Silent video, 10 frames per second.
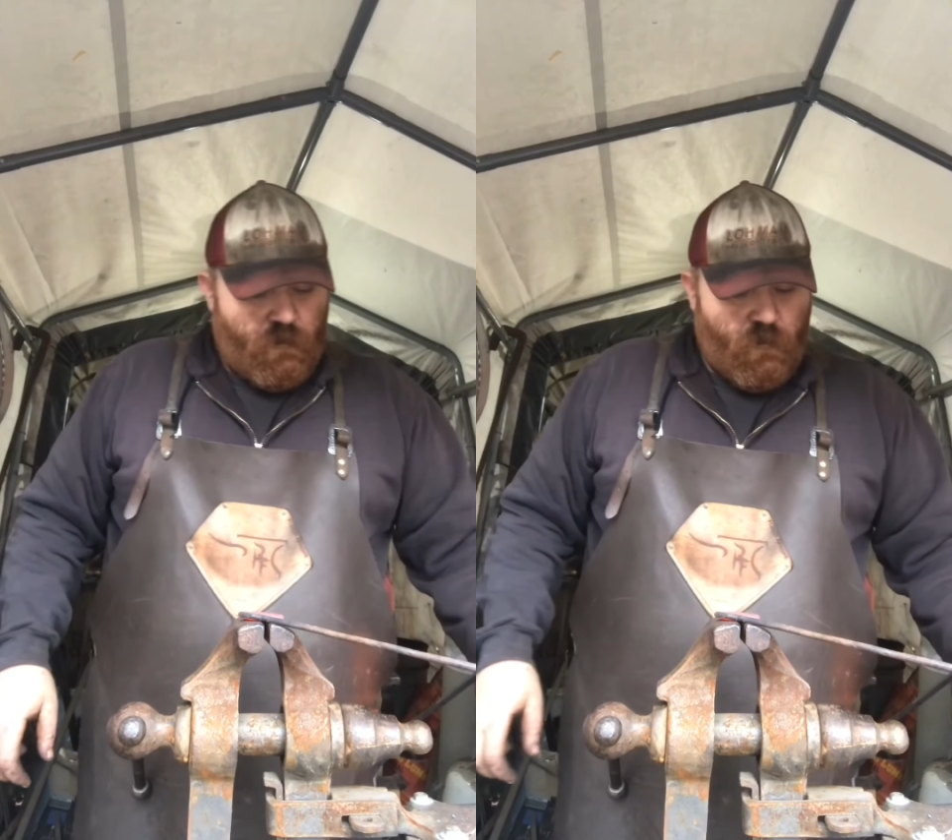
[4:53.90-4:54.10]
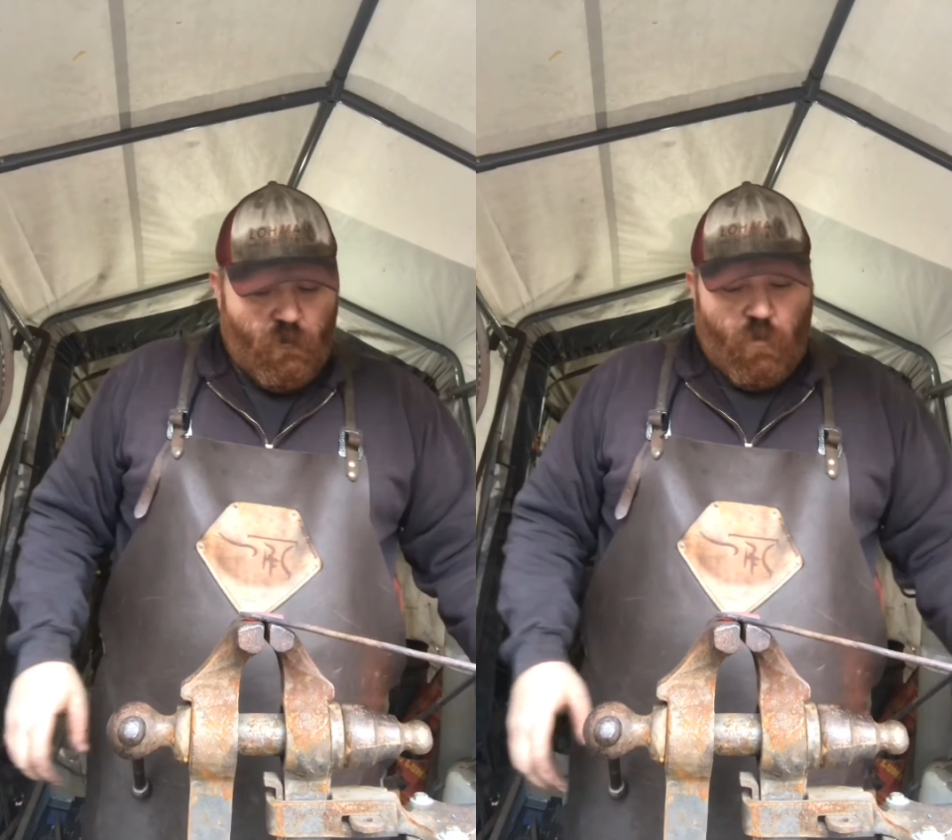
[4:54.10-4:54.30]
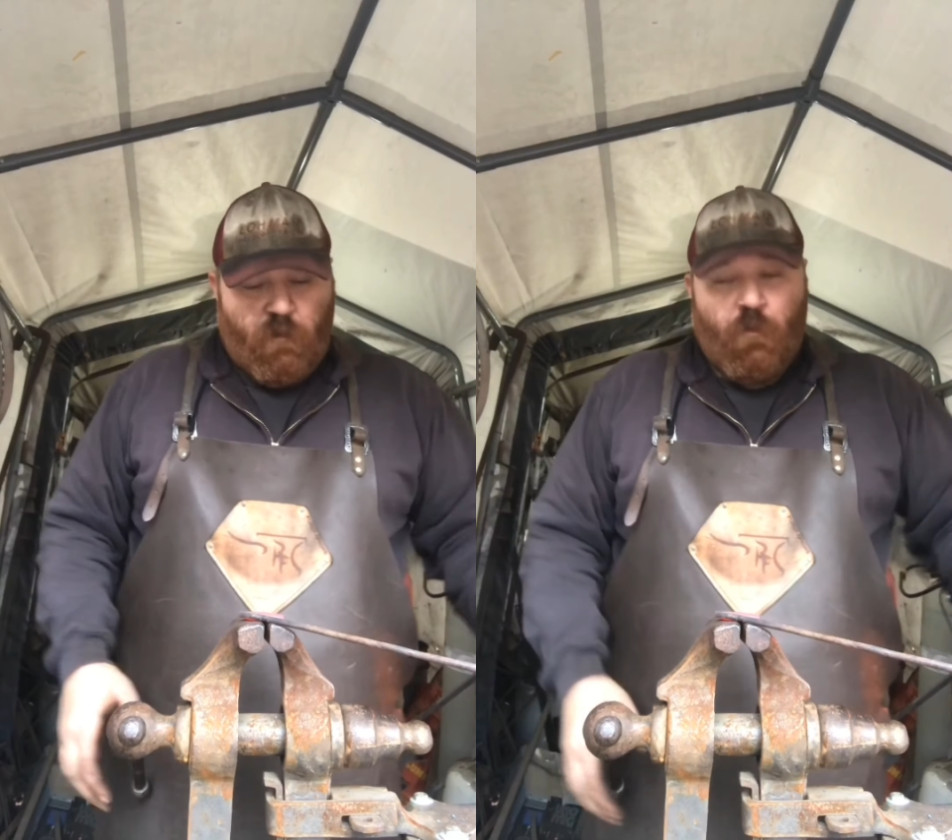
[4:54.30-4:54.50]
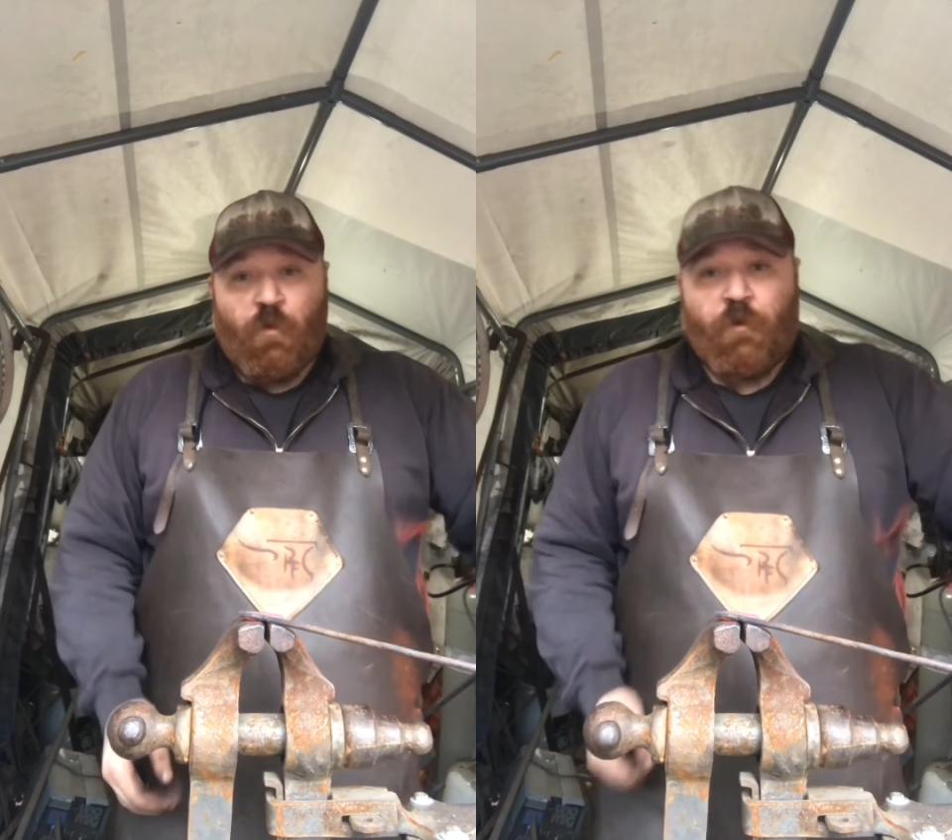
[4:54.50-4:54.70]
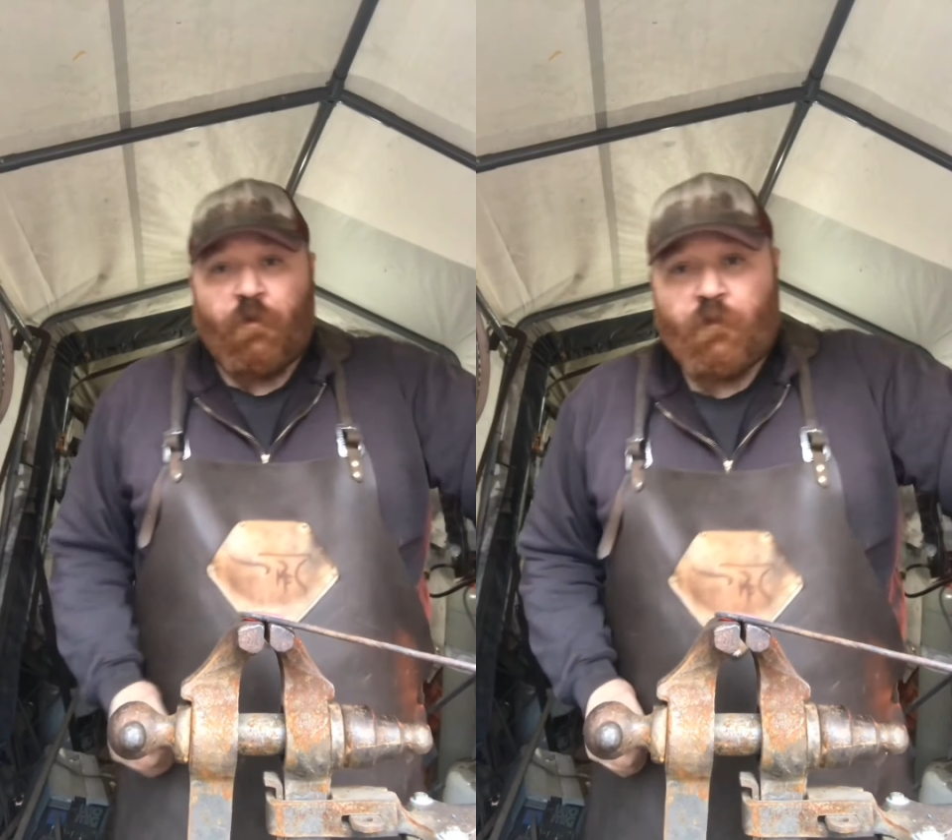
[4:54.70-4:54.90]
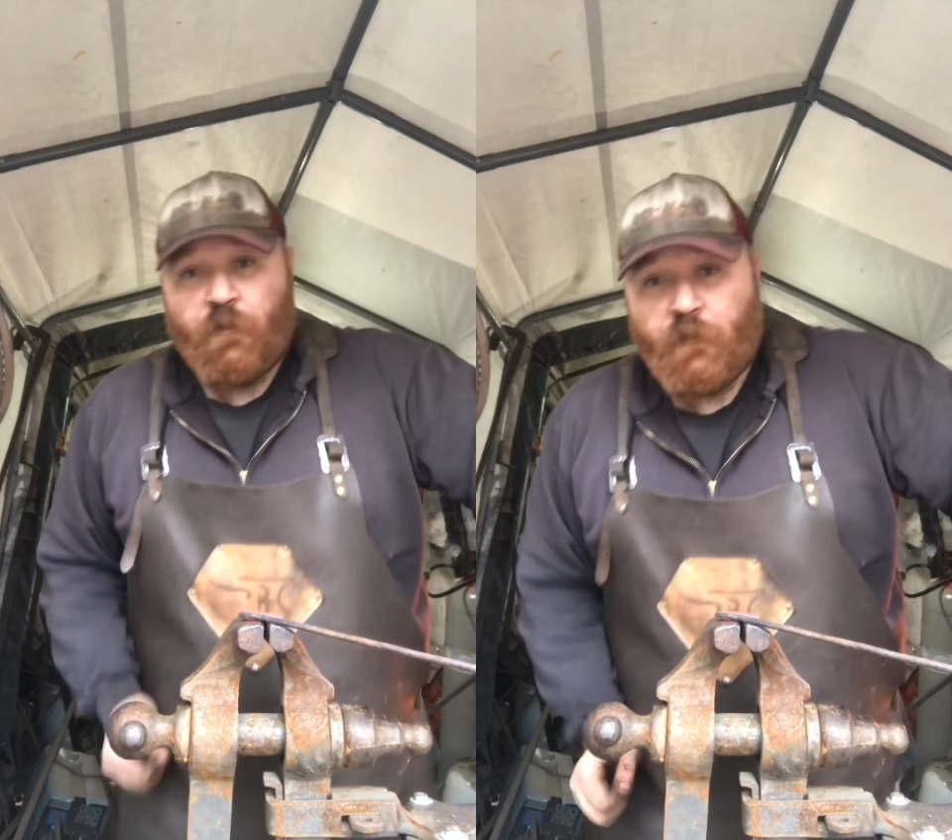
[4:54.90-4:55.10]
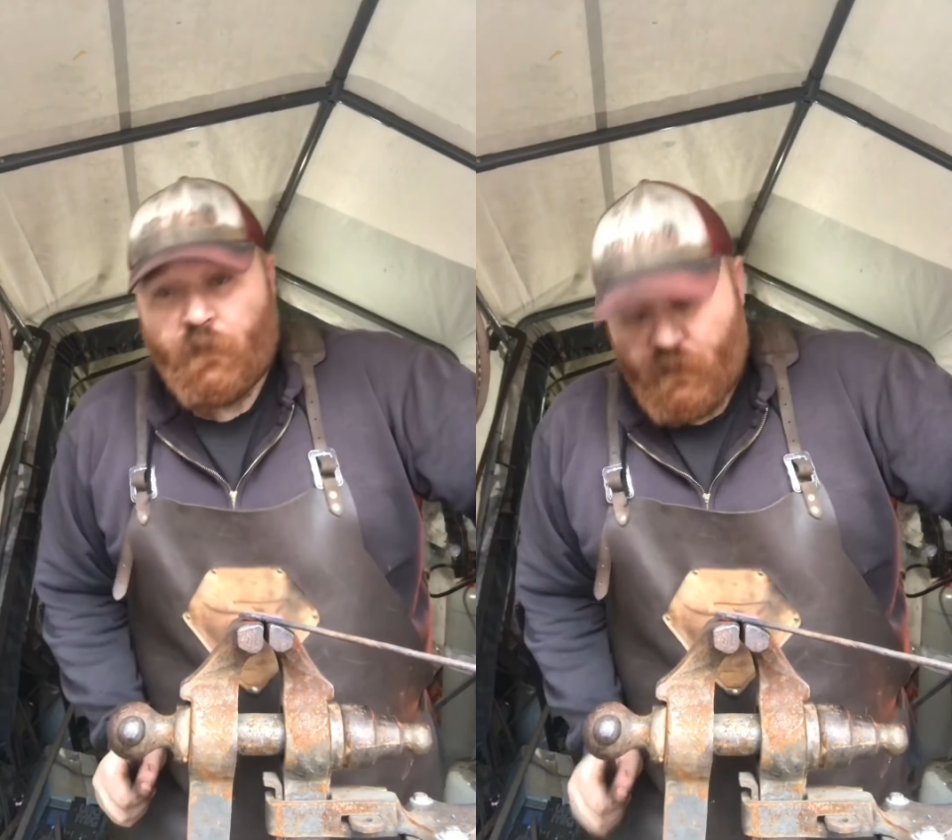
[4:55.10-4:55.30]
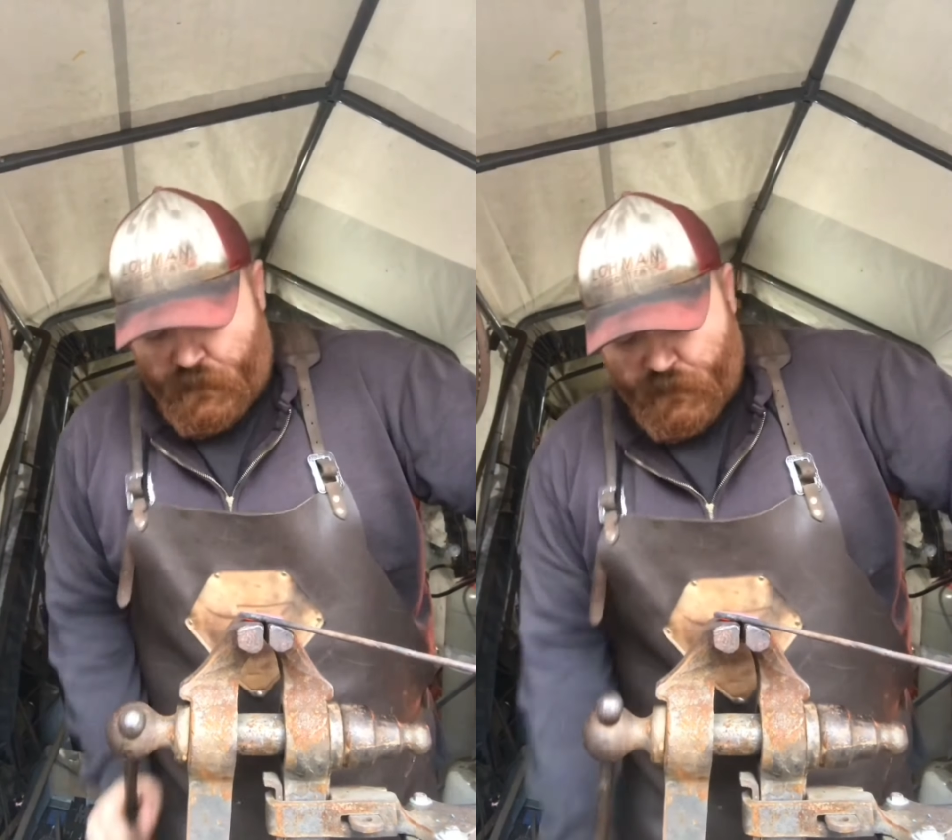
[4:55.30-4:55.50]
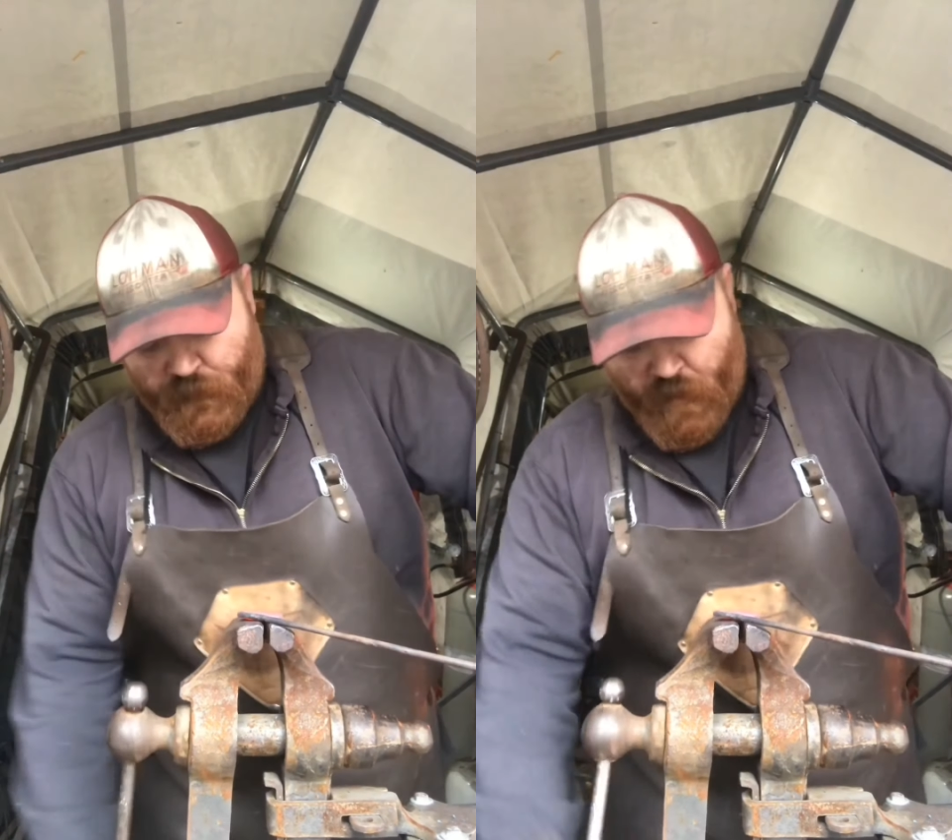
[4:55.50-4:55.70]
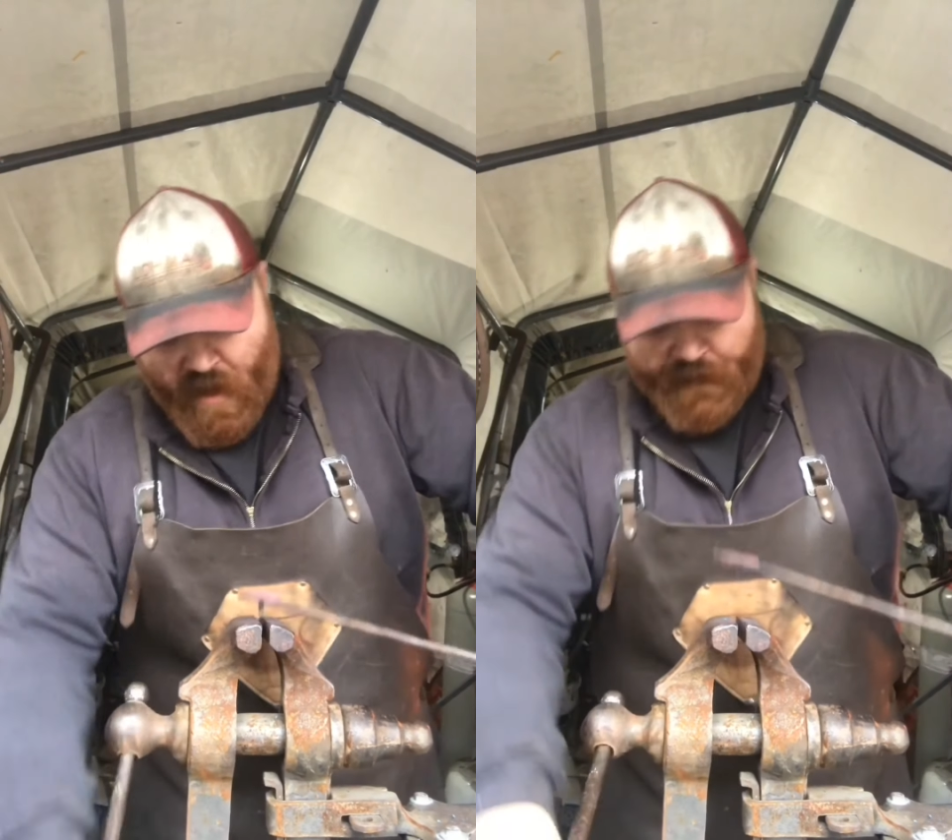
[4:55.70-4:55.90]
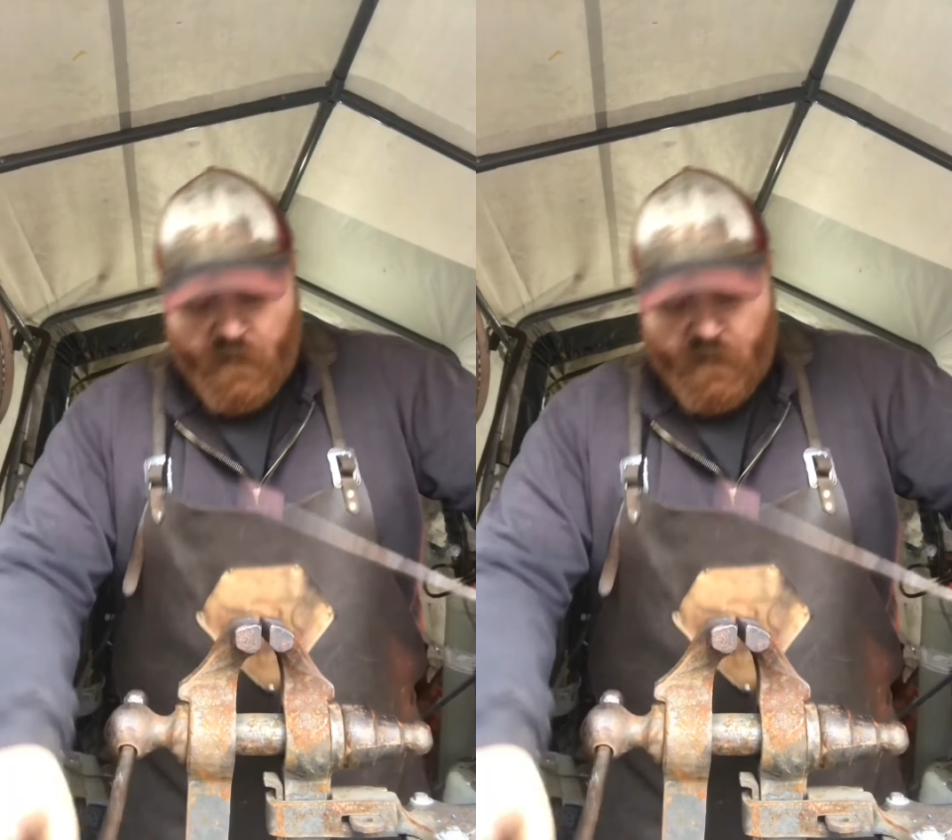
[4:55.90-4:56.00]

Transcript: One more wrap